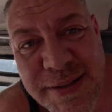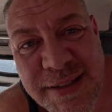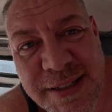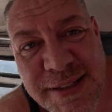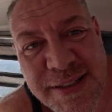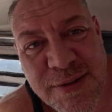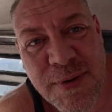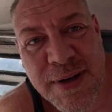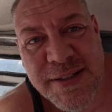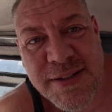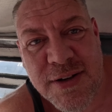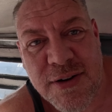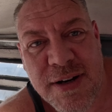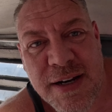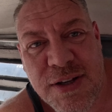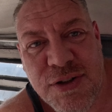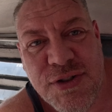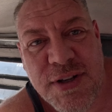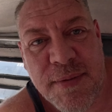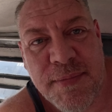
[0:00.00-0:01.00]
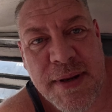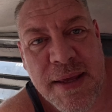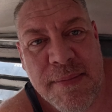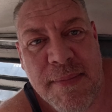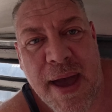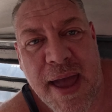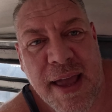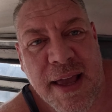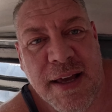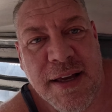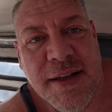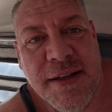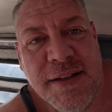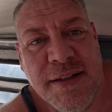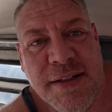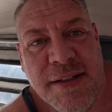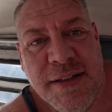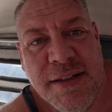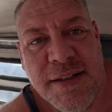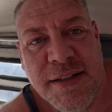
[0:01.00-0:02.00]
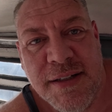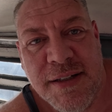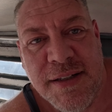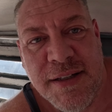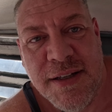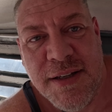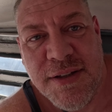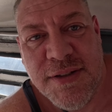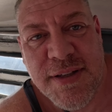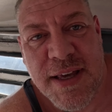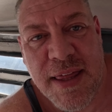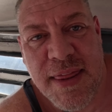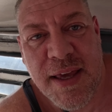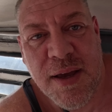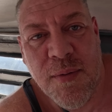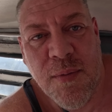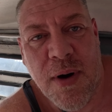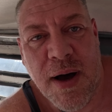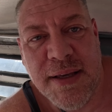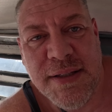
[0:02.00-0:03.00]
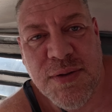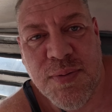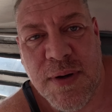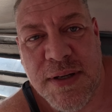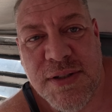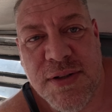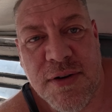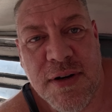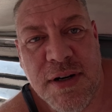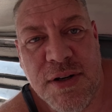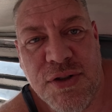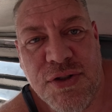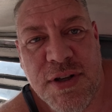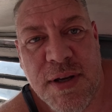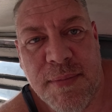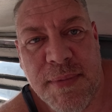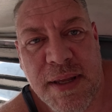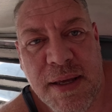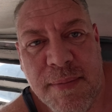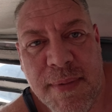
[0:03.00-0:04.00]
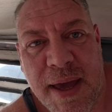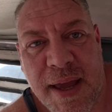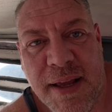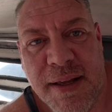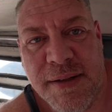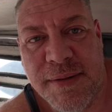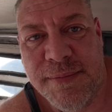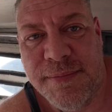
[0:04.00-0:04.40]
is this Western a jeepney, mate? So I mean, why is Western and a jeepney, mate?